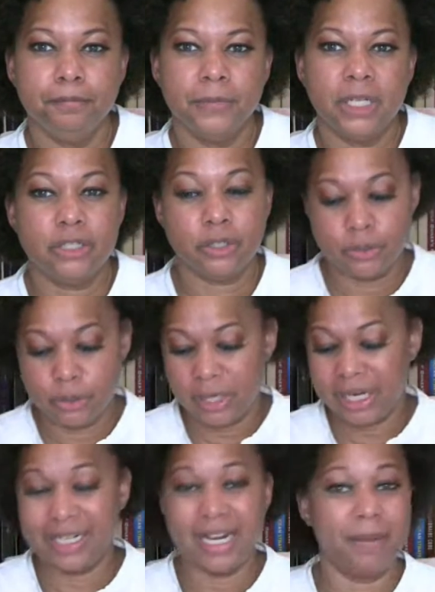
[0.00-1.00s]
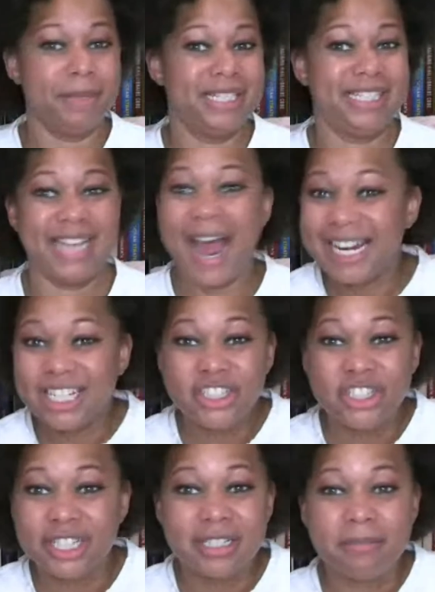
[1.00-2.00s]
Socioeconomic status
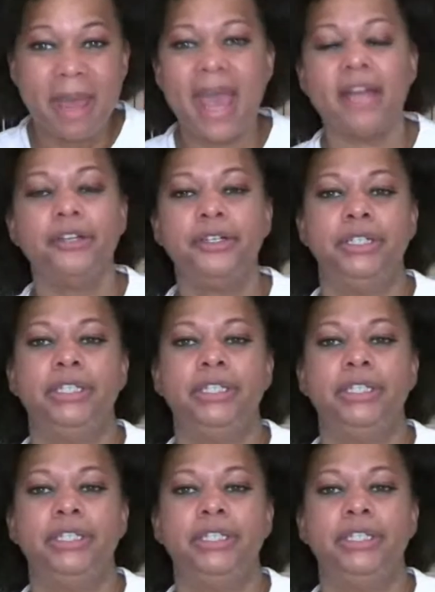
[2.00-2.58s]
shouldn't matter.